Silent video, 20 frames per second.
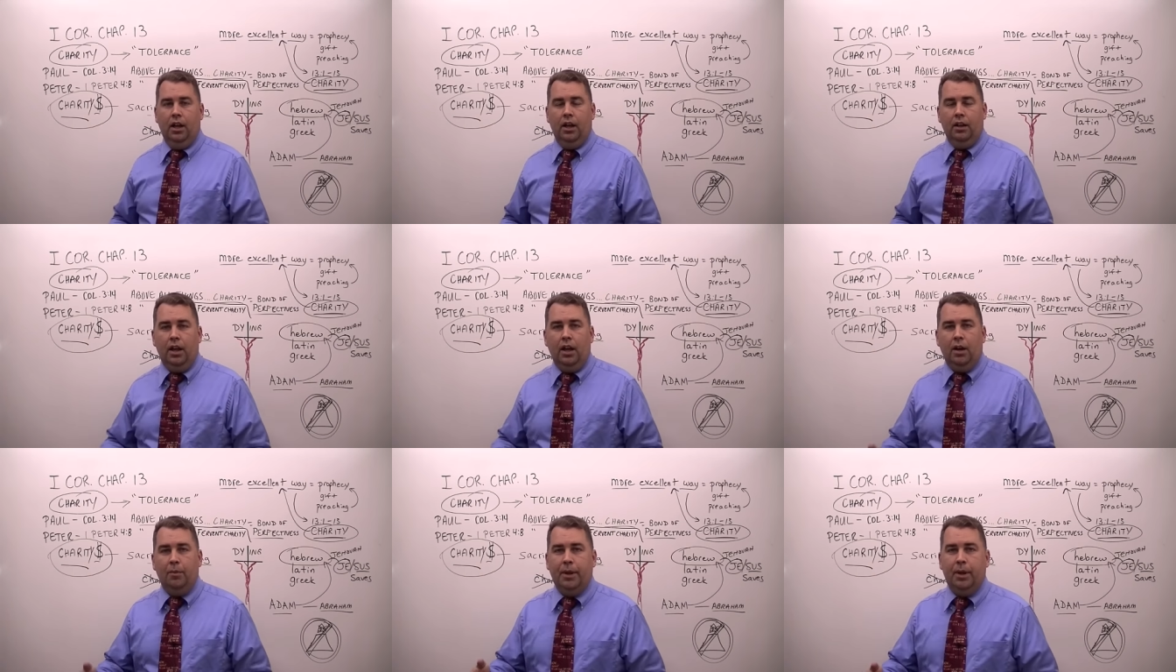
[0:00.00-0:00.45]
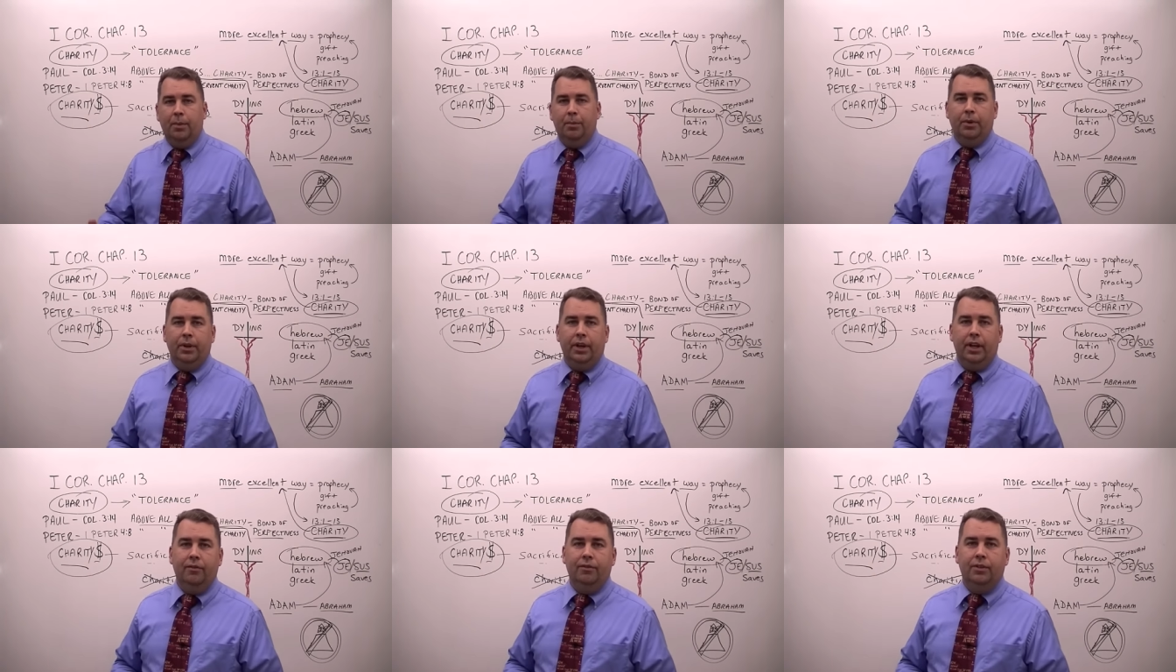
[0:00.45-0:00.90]
A lot of
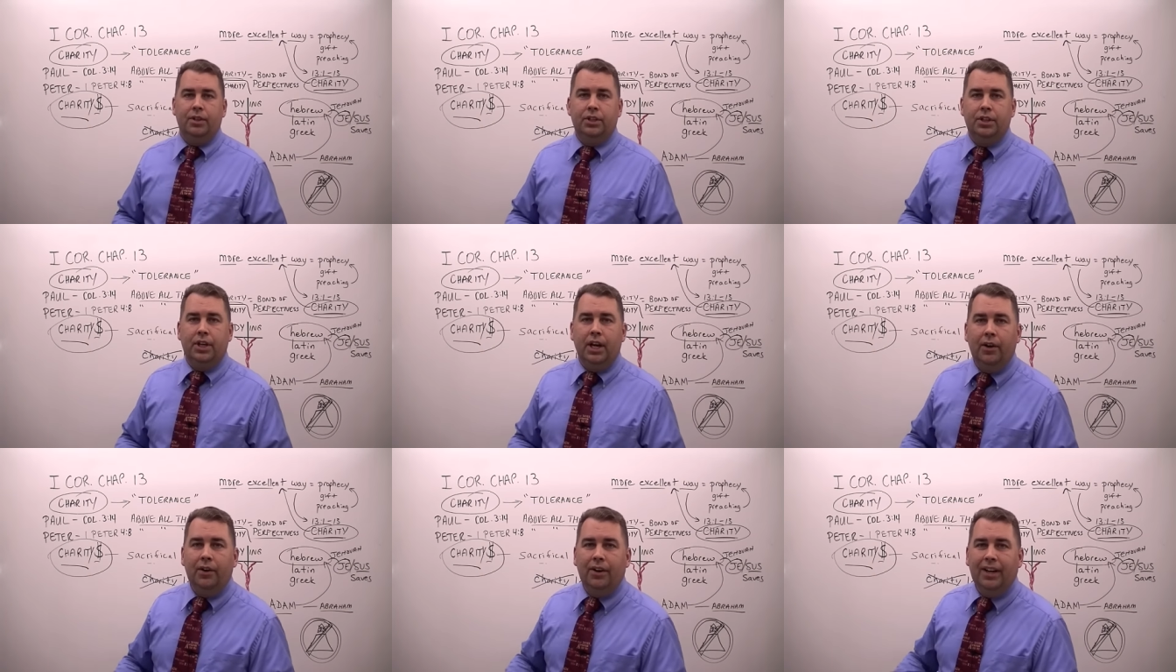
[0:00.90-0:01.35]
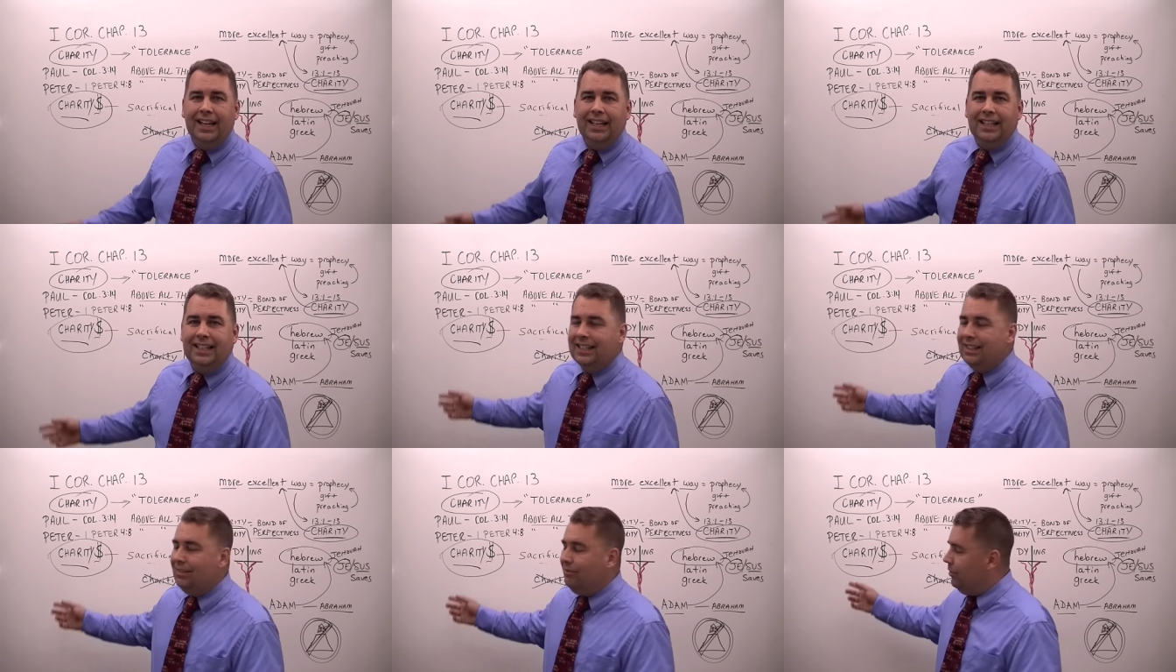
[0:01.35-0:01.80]
people give to
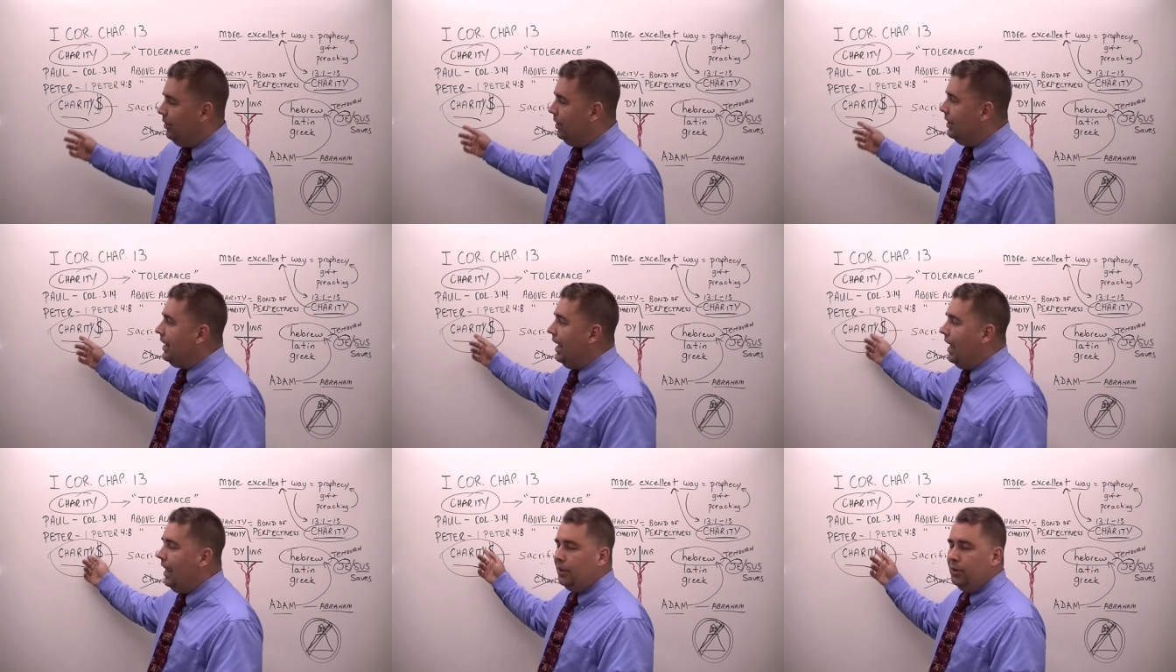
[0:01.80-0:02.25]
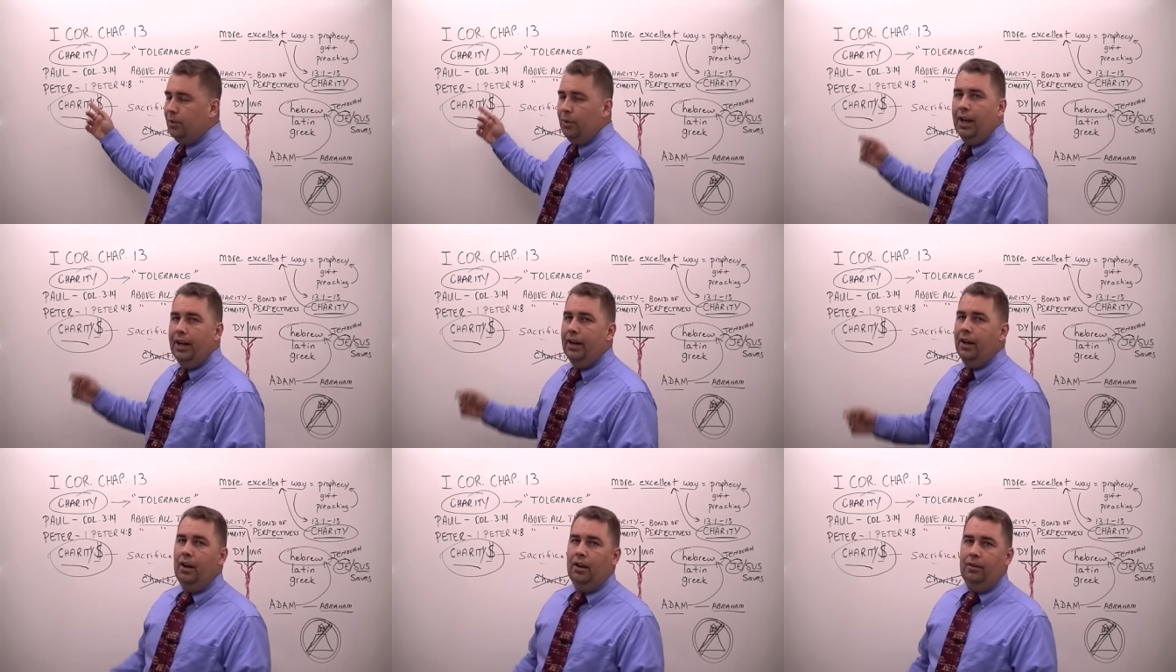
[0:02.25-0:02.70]
charities for a tax
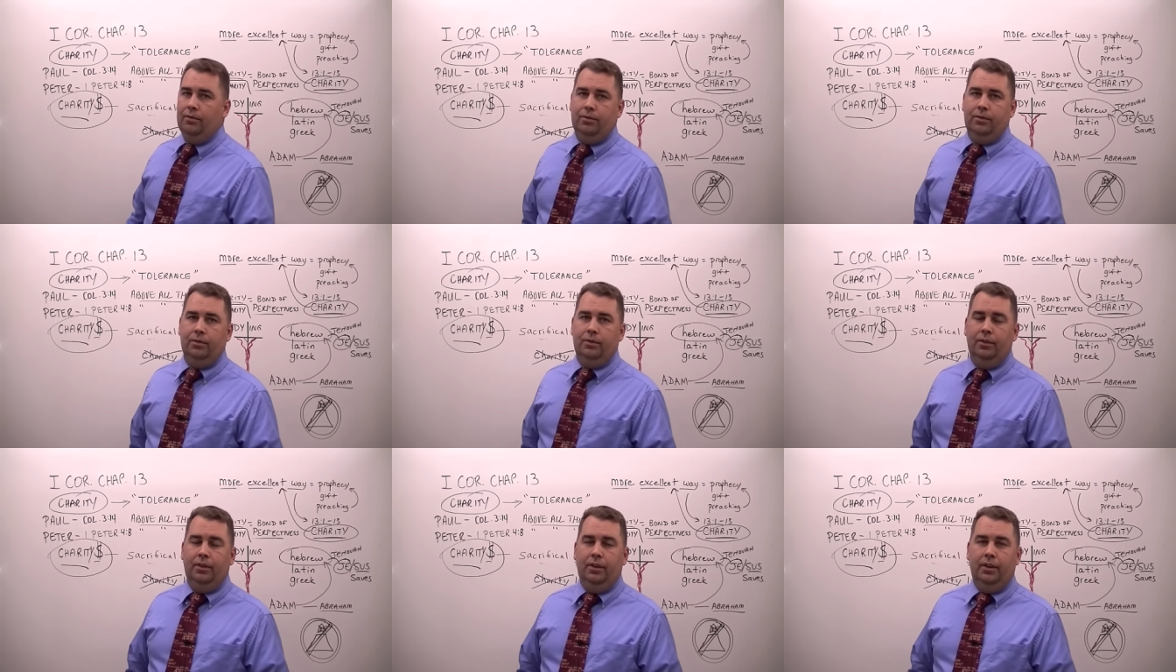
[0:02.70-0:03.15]
write-off.